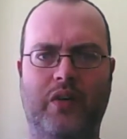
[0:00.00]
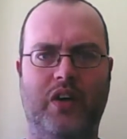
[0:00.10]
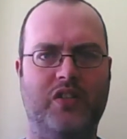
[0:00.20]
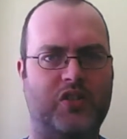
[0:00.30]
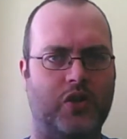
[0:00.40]

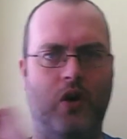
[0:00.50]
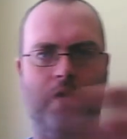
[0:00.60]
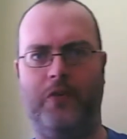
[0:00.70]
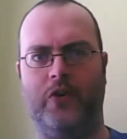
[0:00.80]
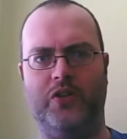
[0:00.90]
It's shot
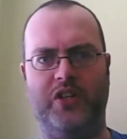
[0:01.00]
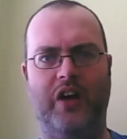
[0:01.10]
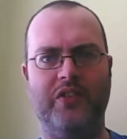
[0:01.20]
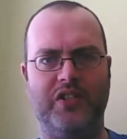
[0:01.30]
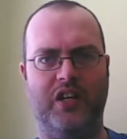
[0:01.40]
off across the
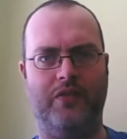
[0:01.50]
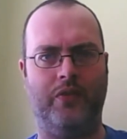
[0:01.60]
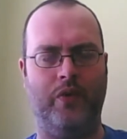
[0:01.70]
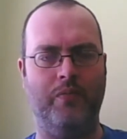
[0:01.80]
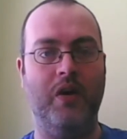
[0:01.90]
other side of
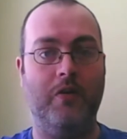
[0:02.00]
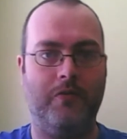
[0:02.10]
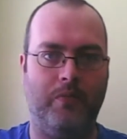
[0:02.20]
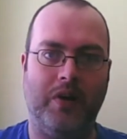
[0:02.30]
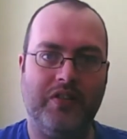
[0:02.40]
the room
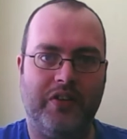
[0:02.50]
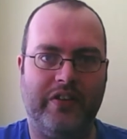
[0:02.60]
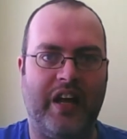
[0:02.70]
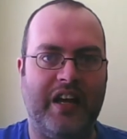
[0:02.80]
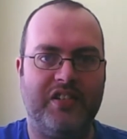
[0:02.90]
from under the
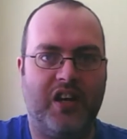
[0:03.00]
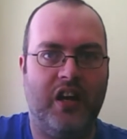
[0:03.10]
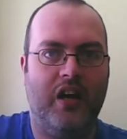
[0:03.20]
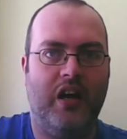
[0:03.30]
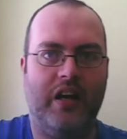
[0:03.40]
desk
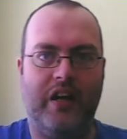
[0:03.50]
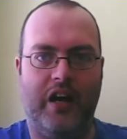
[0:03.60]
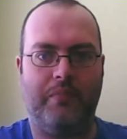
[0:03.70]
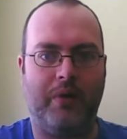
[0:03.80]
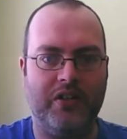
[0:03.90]
and
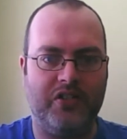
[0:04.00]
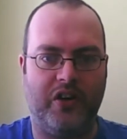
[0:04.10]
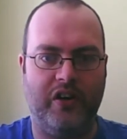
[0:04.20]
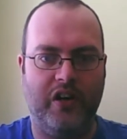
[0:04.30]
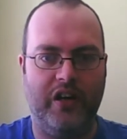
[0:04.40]
hit a
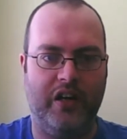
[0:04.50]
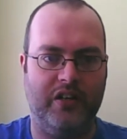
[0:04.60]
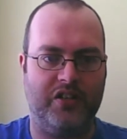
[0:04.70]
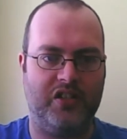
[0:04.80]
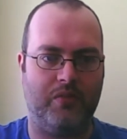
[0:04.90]
punter
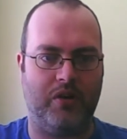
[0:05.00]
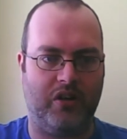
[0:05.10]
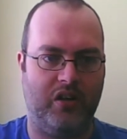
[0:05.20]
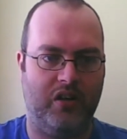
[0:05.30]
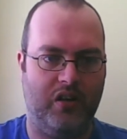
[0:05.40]
in the
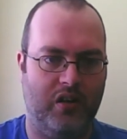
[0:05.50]
stomach.